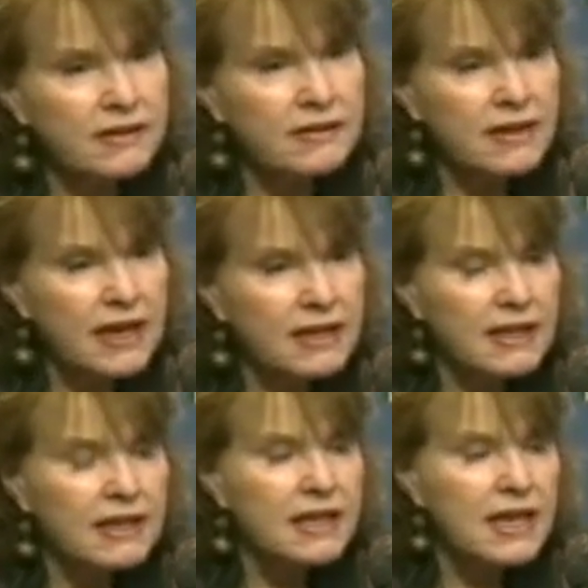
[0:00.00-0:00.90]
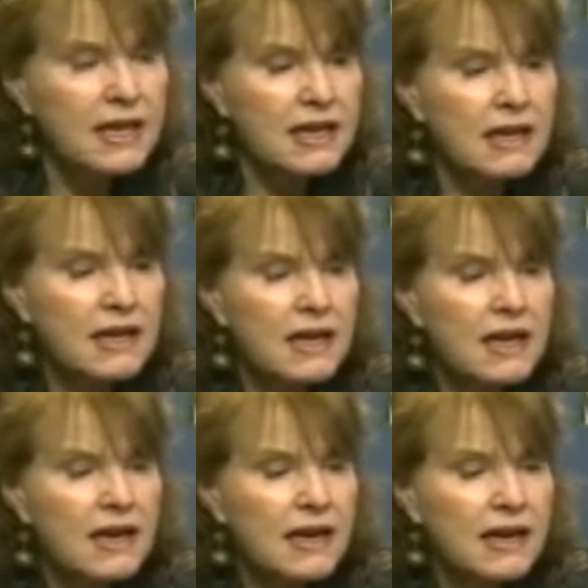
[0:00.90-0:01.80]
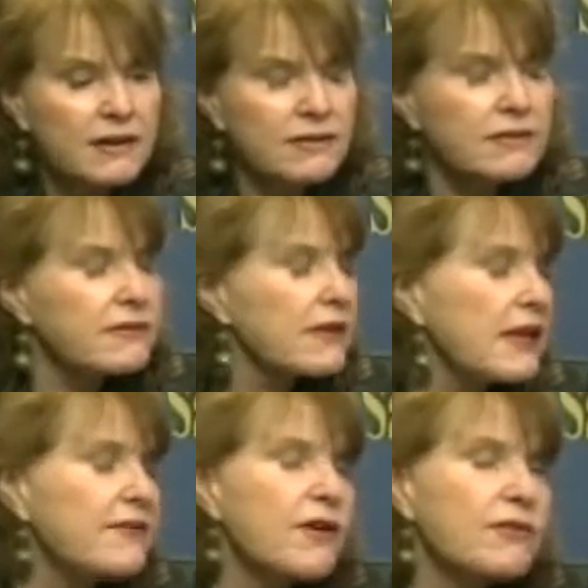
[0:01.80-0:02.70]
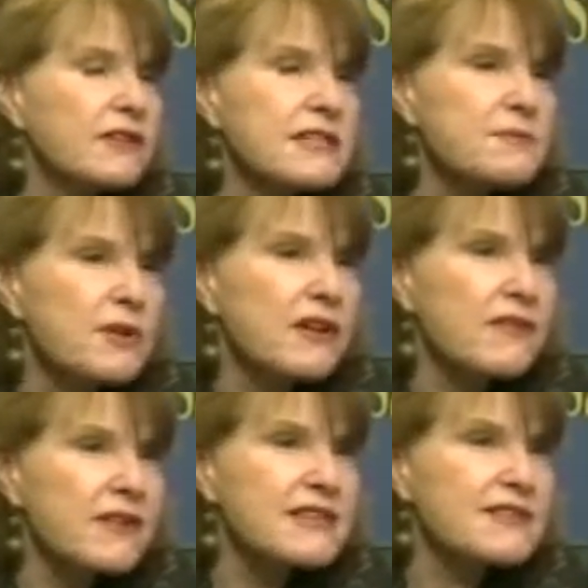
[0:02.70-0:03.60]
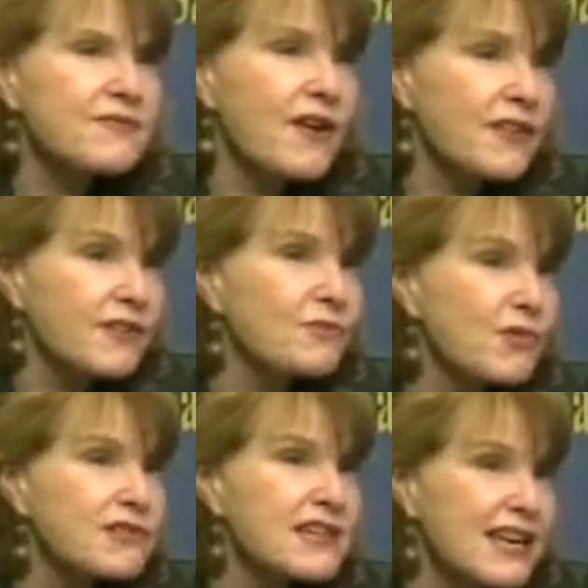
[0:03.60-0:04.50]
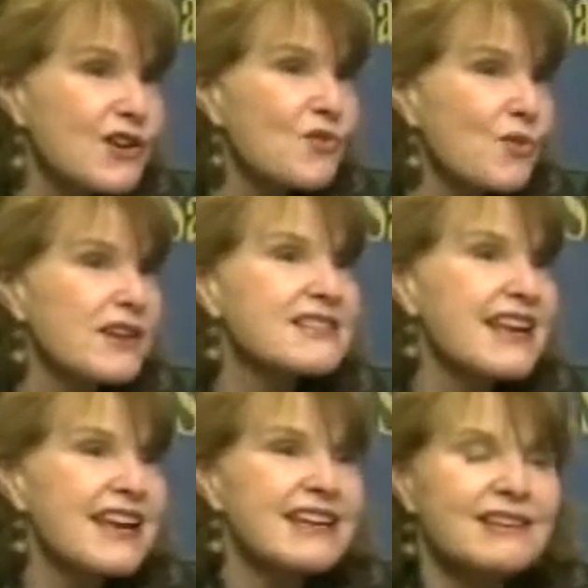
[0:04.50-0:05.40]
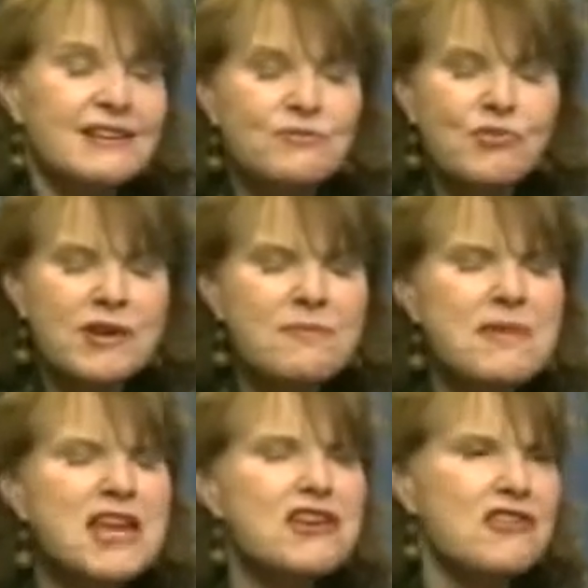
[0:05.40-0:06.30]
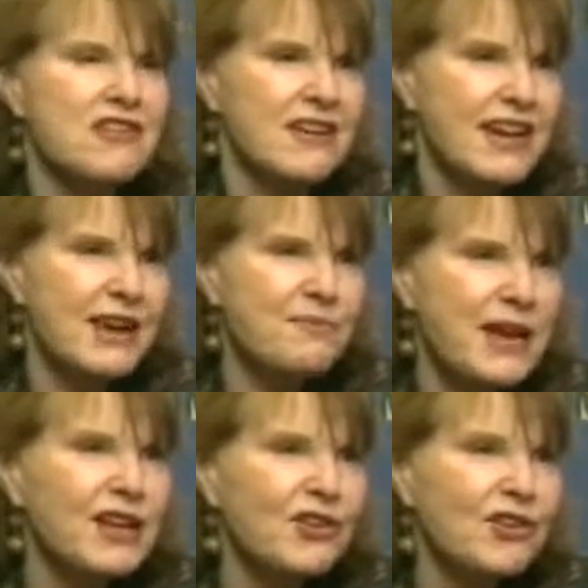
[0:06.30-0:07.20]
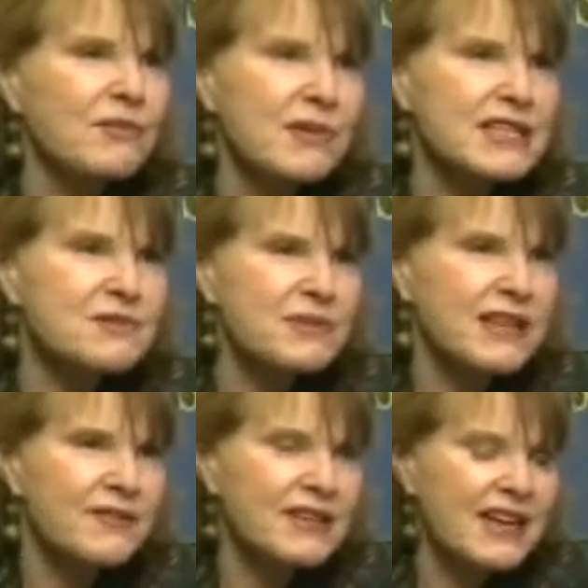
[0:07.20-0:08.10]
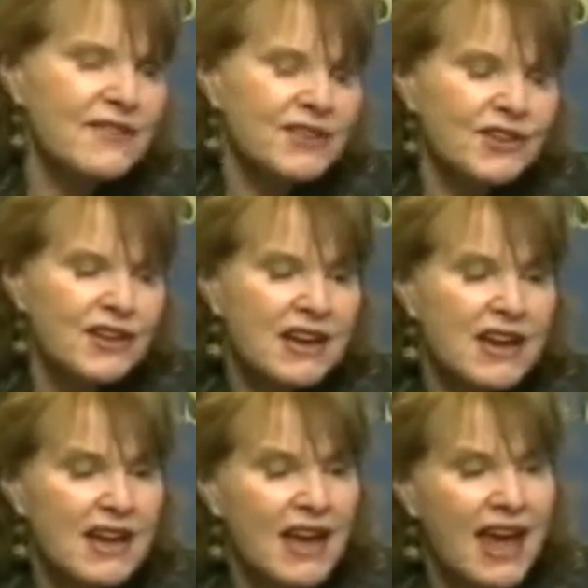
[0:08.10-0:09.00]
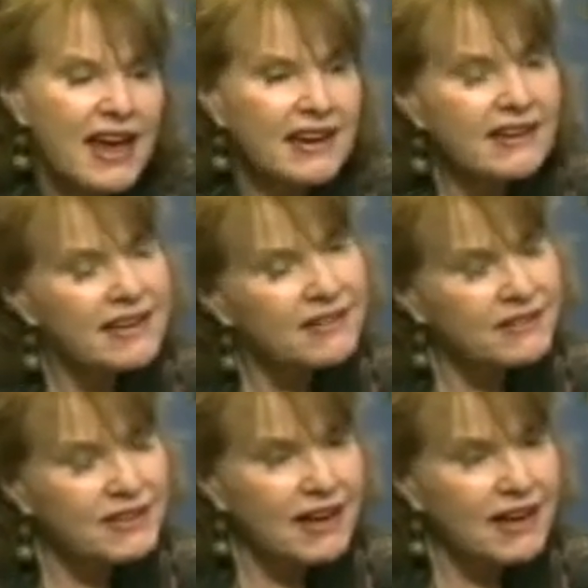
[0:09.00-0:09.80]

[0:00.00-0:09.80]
candidate King and evoked the spirit of his father, Bruce King, who was a premier campaigner, a much beloved governor. And